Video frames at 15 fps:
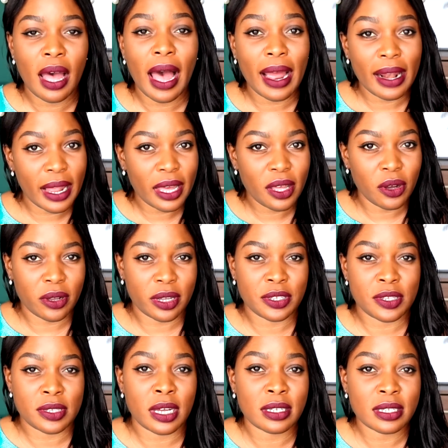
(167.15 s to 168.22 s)
I like Eau
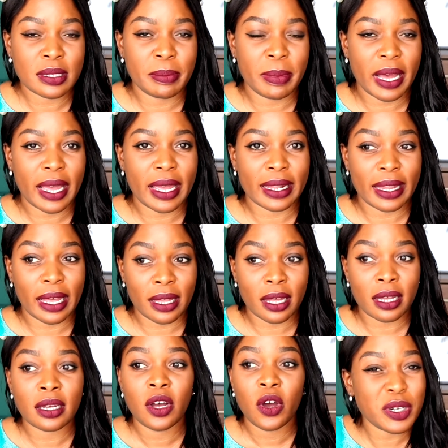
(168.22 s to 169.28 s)
Resistante by
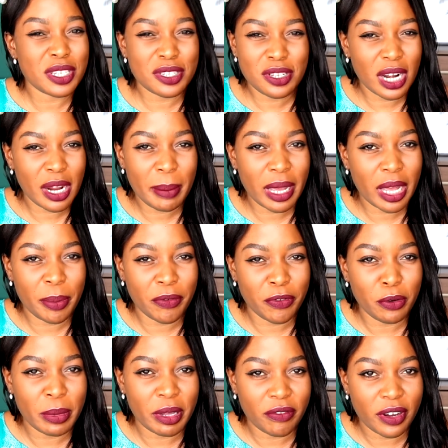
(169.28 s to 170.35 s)
Qtips, which is not a mega
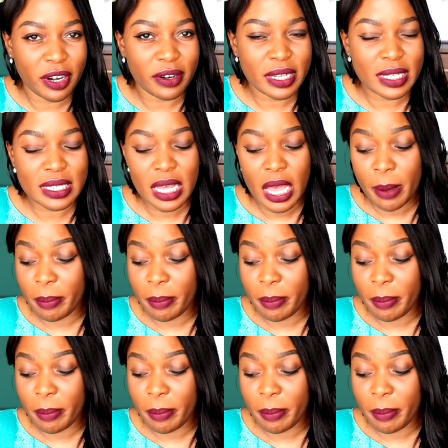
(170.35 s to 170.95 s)
performing fragrance,